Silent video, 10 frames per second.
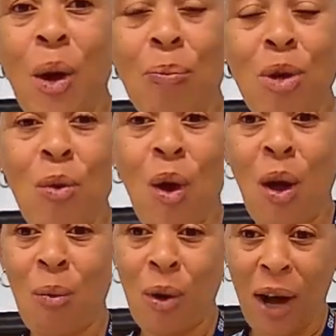I hope
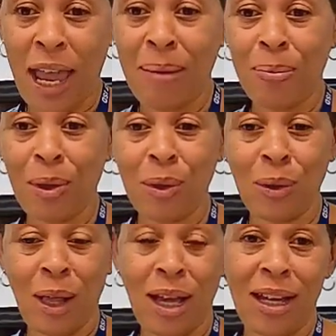you all were
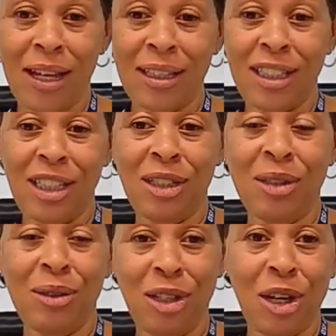able uh,
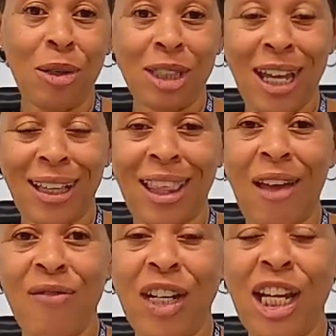to, you know,
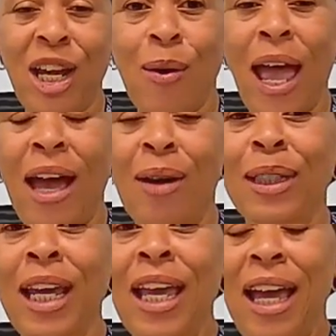check that video
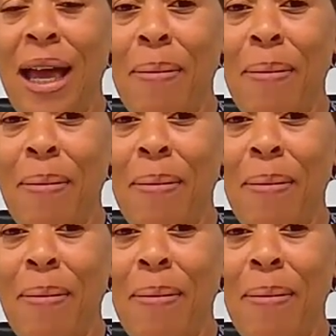out.